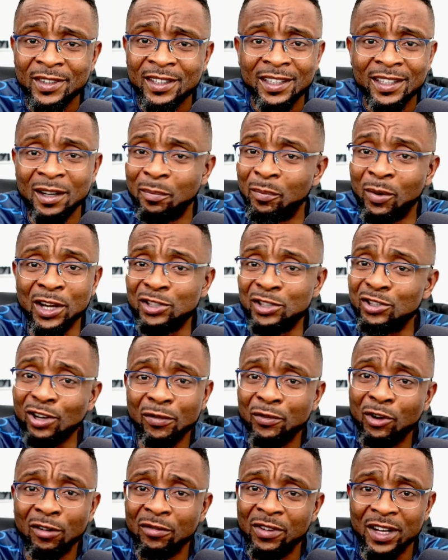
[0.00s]
The point of
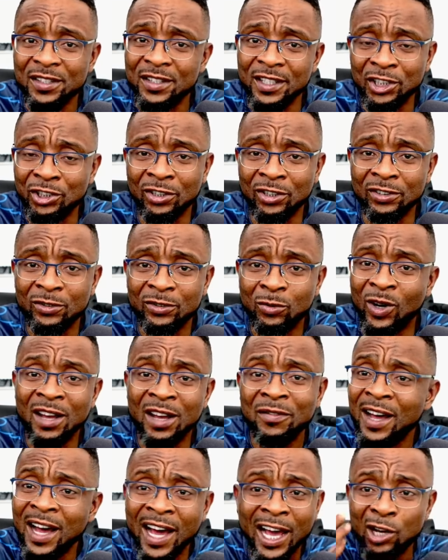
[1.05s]
conversation. Whatever
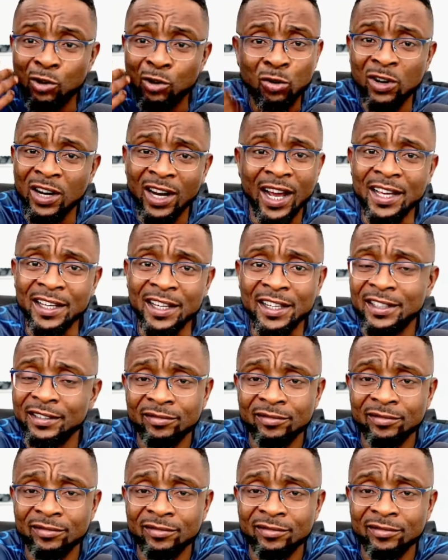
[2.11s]
I look like,